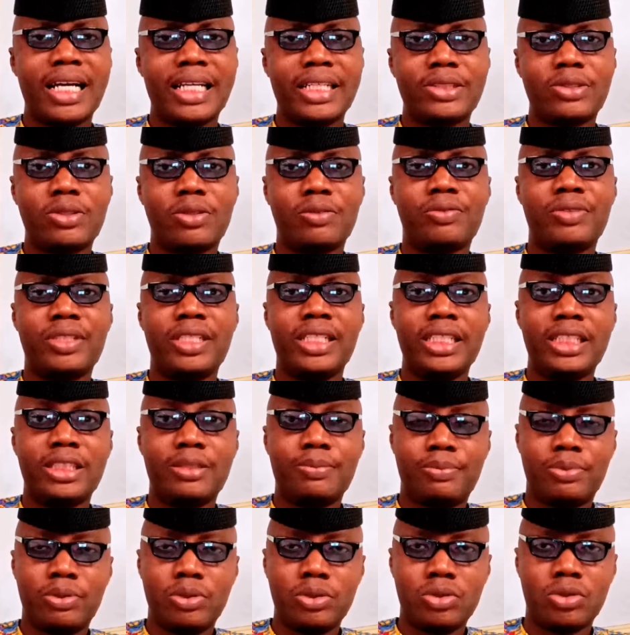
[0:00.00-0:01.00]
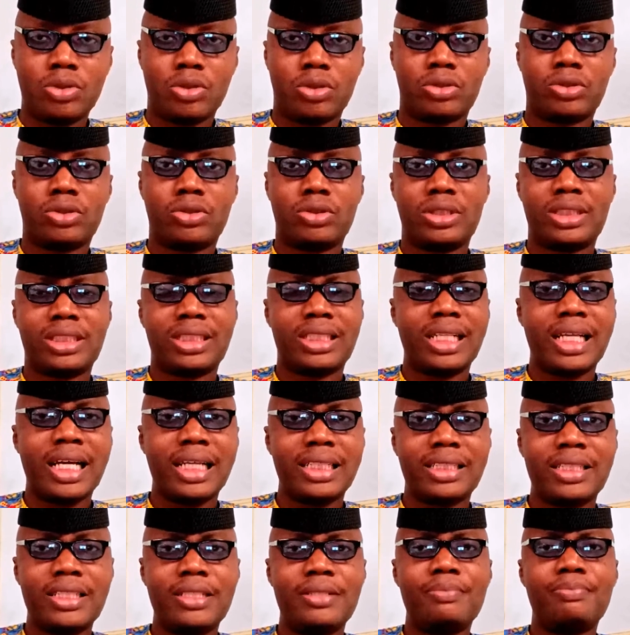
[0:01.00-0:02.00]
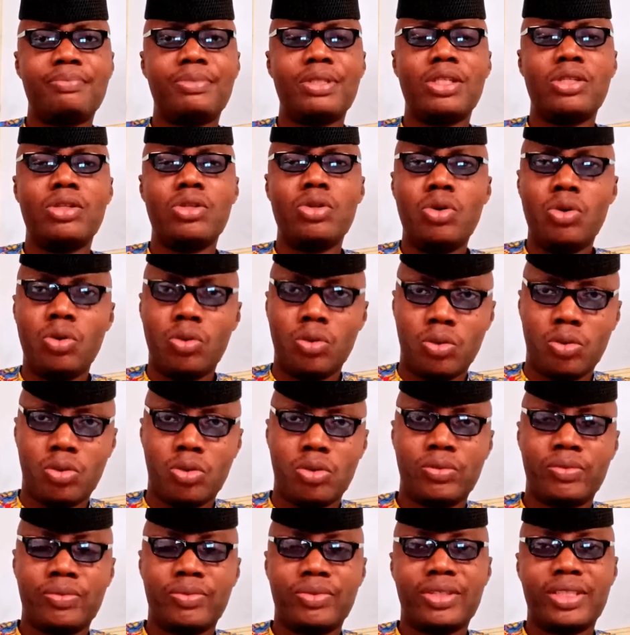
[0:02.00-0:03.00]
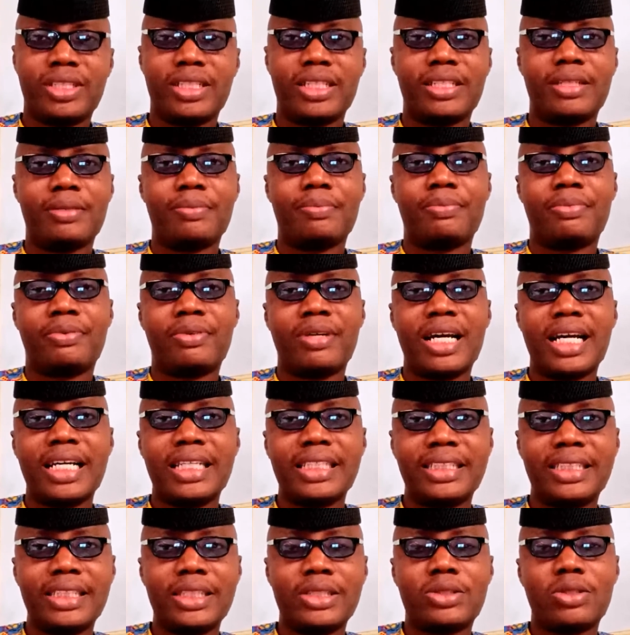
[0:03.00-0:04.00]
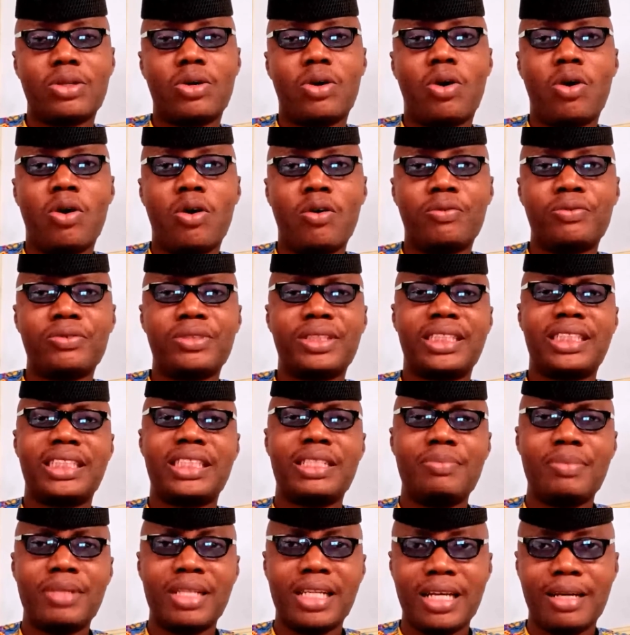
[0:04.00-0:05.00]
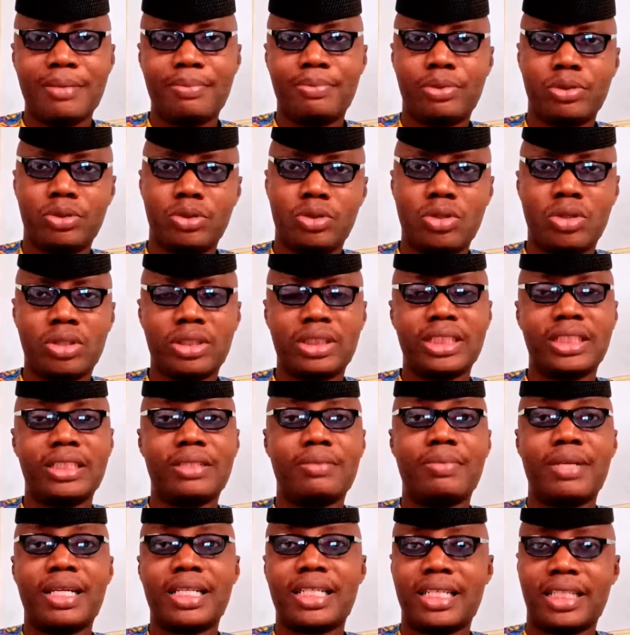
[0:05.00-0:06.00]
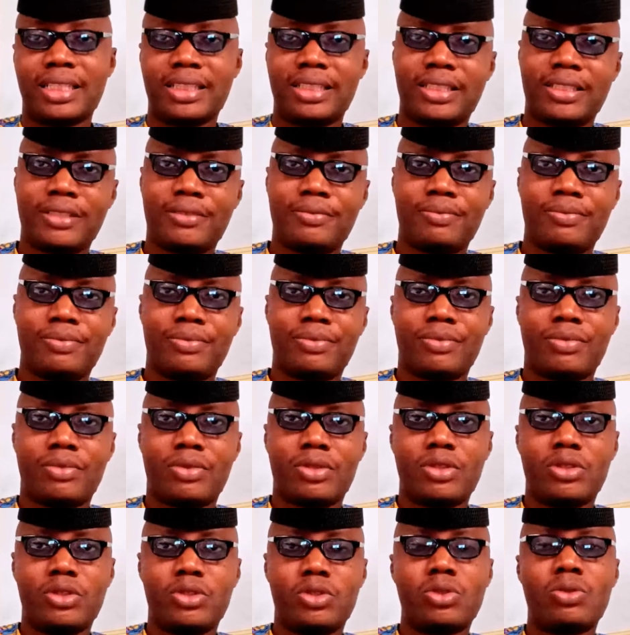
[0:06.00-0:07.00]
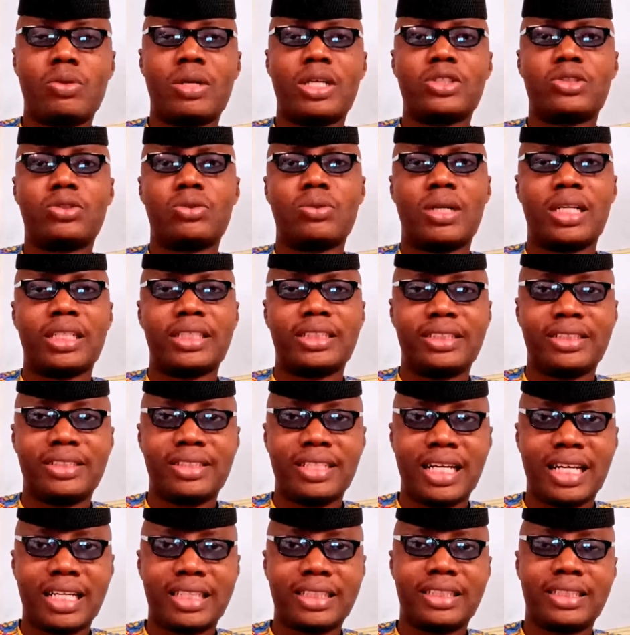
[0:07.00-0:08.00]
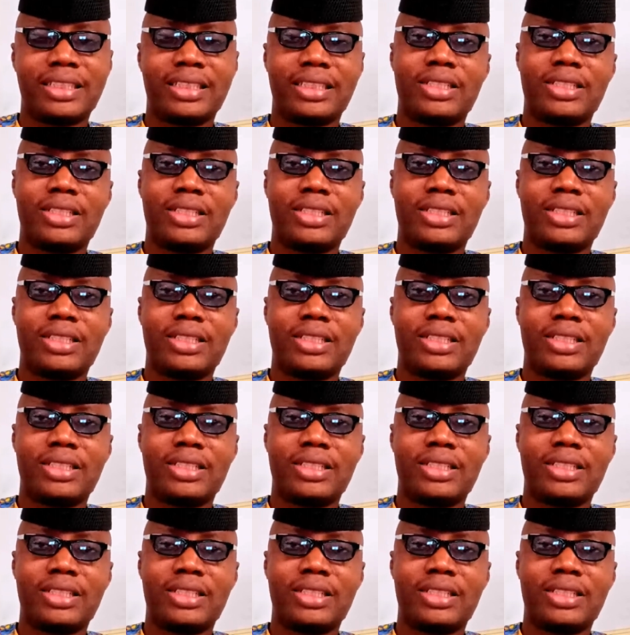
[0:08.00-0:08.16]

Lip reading: of his product slightly below the prices of similar products in the market so as to attract